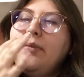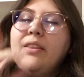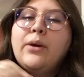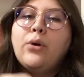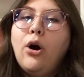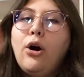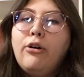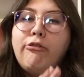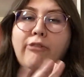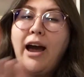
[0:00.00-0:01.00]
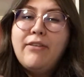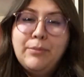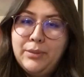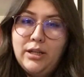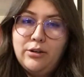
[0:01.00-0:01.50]
they were all $5
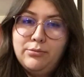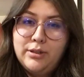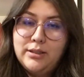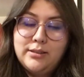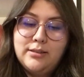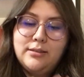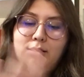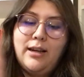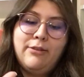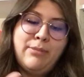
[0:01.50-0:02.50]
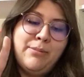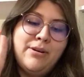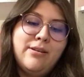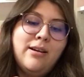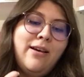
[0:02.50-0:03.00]
and below books, like
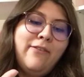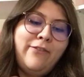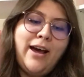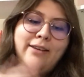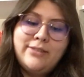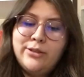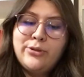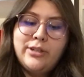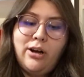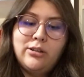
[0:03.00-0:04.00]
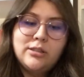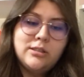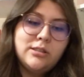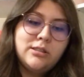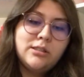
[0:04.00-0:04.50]
maybe $5 to $3.